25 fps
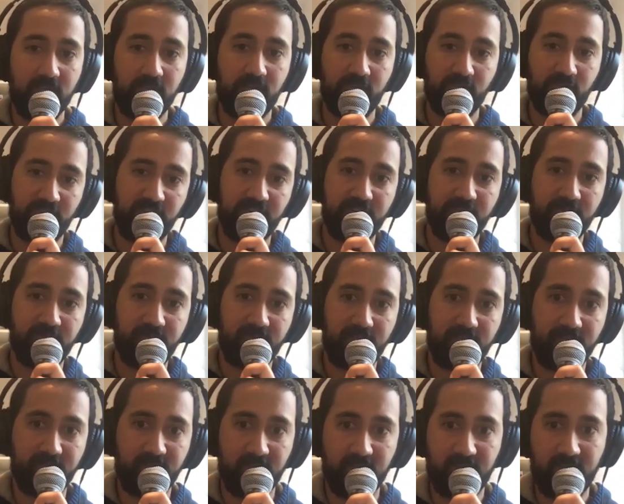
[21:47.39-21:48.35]

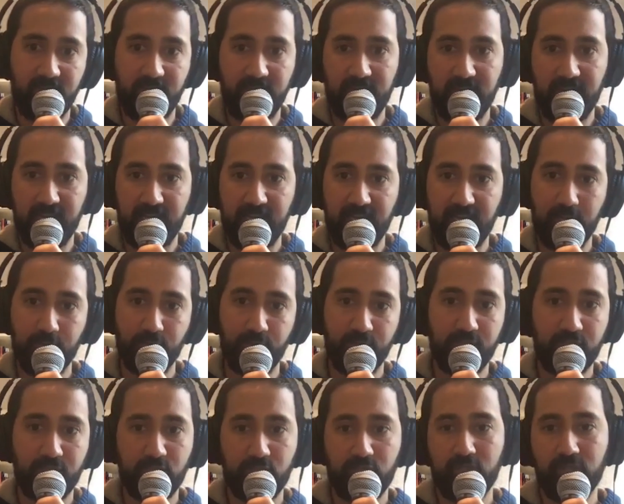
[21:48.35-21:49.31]
creatively very like
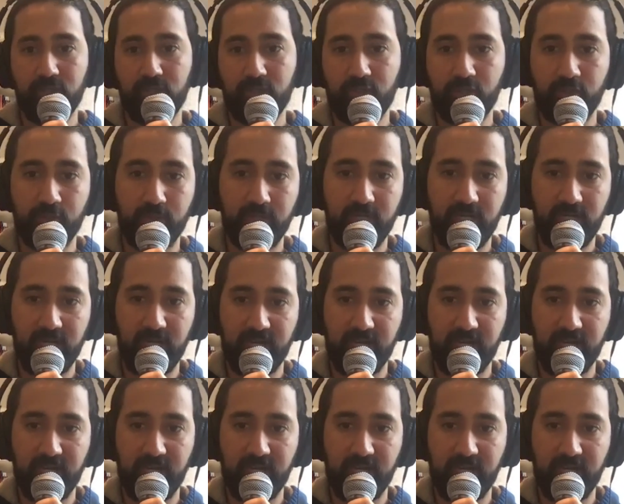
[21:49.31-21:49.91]
enriched through it.